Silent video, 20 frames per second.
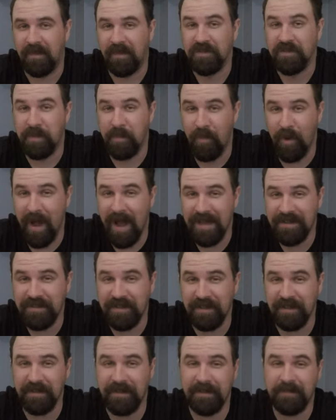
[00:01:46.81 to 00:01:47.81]

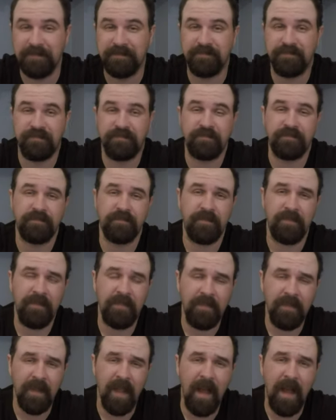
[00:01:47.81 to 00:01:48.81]
Surprisingly,
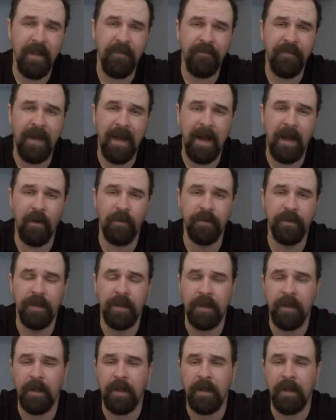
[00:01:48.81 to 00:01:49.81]
I found,
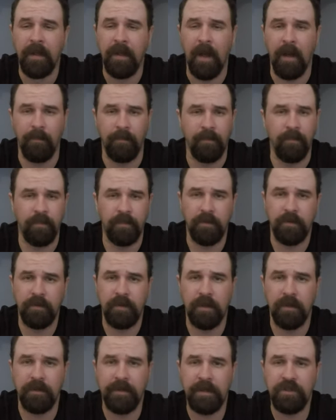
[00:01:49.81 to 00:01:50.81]

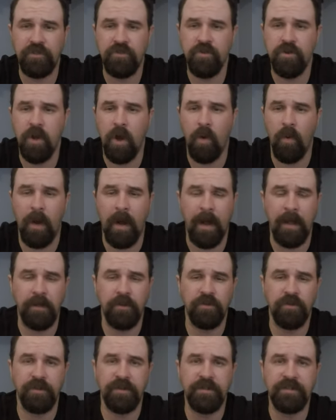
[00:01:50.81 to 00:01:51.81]
to let you know, I
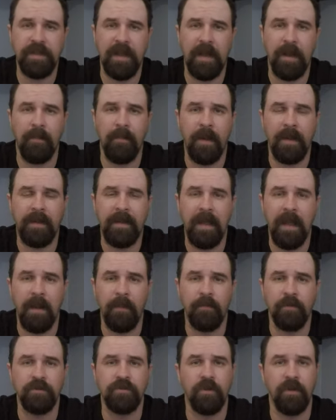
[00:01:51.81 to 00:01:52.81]
usually set up my
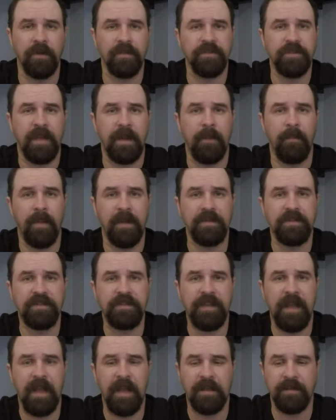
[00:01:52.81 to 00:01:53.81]
cameras, or I'll set up my
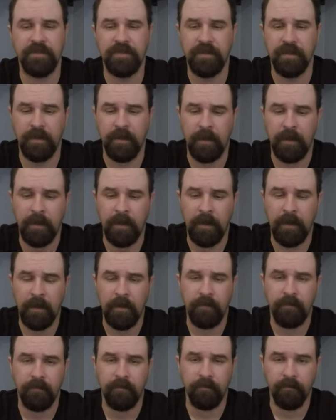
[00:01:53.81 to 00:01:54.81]
stands
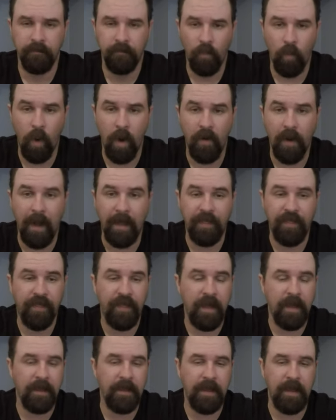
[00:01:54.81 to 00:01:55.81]
where I
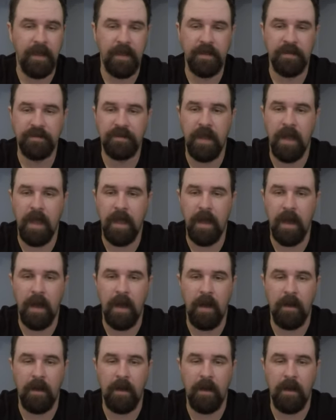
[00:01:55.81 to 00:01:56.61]
think is a